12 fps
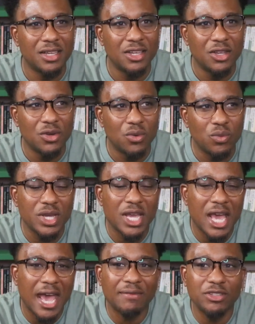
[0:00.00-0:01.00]
we
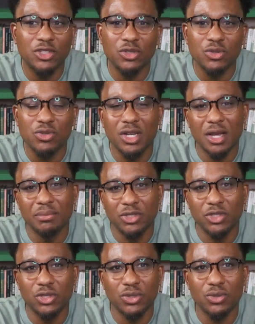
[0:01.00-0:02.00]
have to come
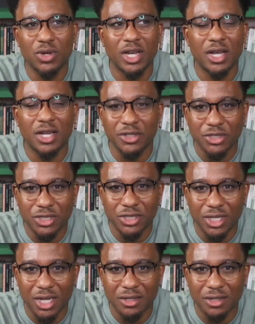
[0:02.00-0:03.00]
to an
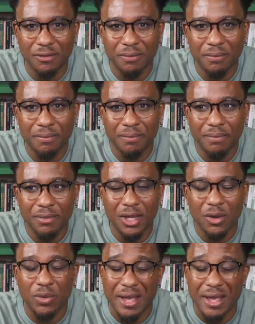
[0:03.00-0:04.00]
understanding. We
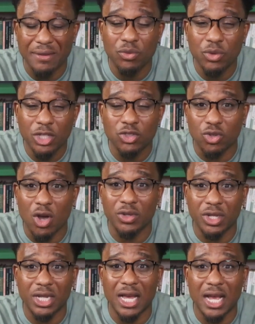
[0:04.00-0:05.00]
have to really draw the
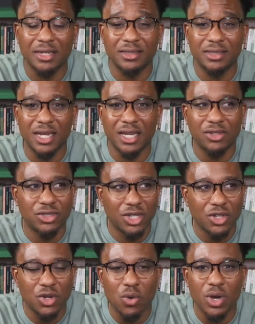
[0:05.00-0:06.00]
line in sand. You say, you know
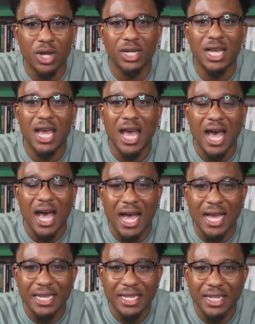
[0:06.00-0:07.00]
what? I
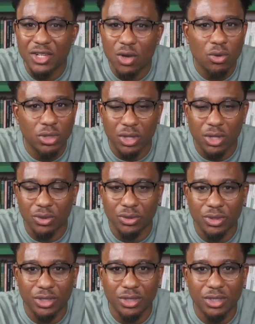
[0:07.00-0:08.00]
can no longer
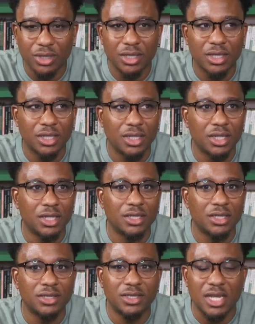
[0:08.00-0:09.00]

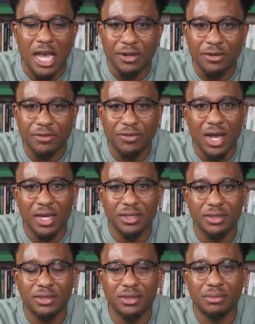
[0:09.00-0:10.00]

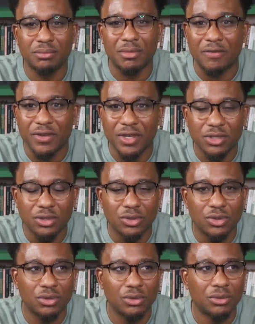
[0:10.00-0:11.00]
sacrifice my physical,
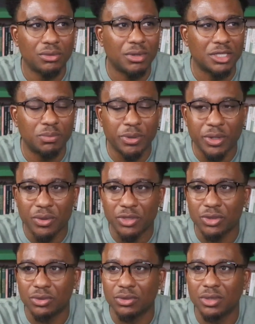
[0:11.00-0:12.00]
my spiritual,
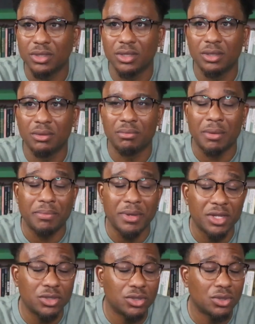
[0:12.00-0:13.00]
my
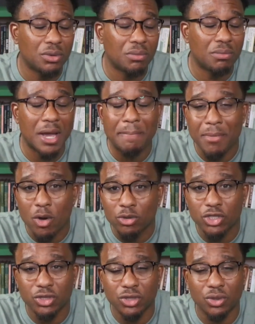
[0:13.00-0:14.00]
mental, my
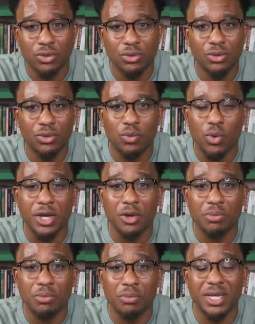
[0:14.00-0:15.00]
emotional
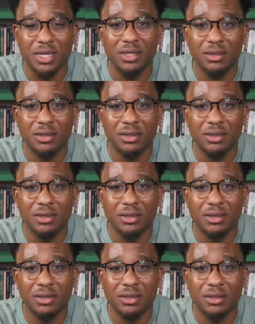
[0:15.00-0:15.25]
well-being